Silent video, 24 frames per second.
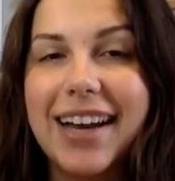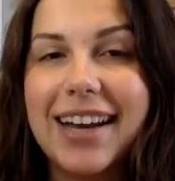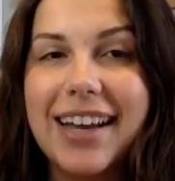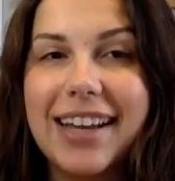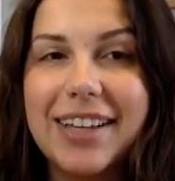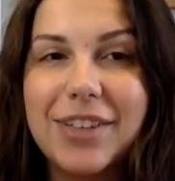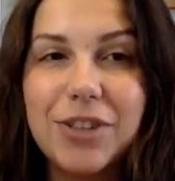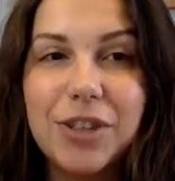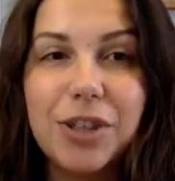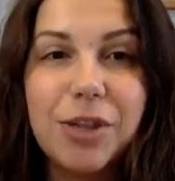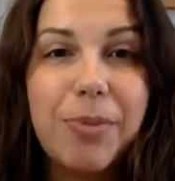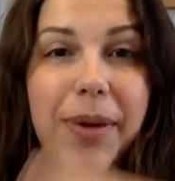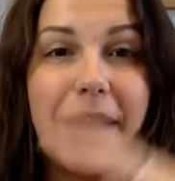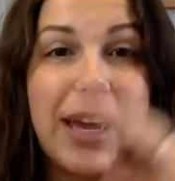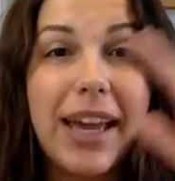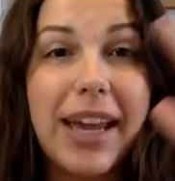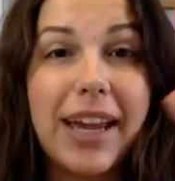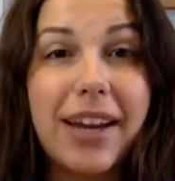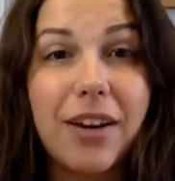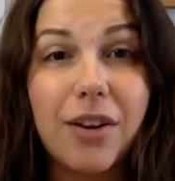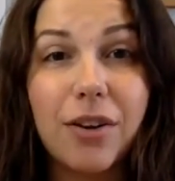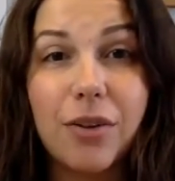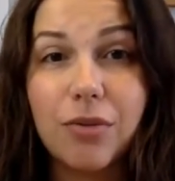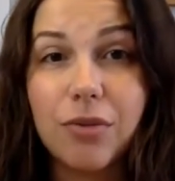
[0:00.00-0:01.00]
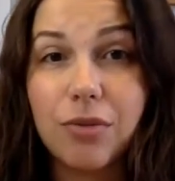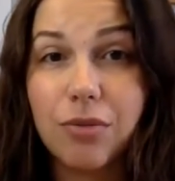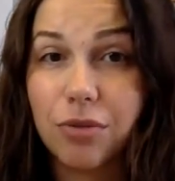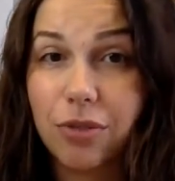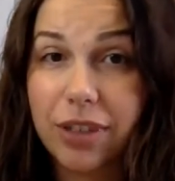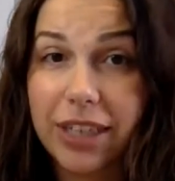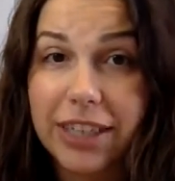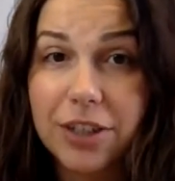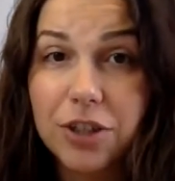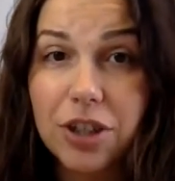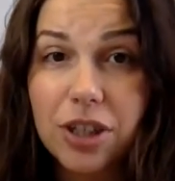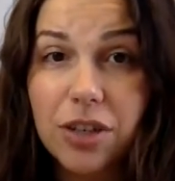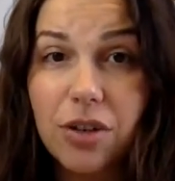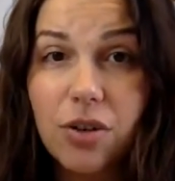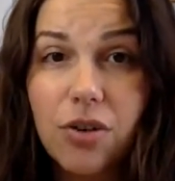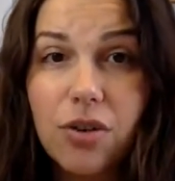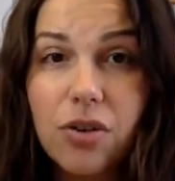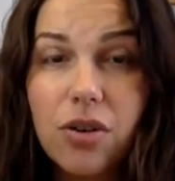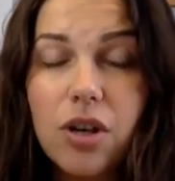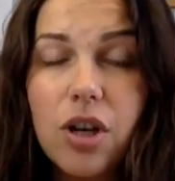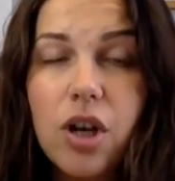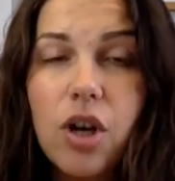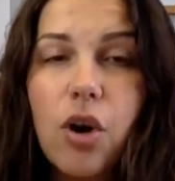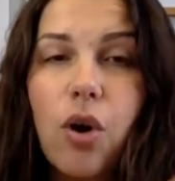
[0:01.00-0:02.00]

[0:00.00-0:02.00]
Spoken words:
is your pain regional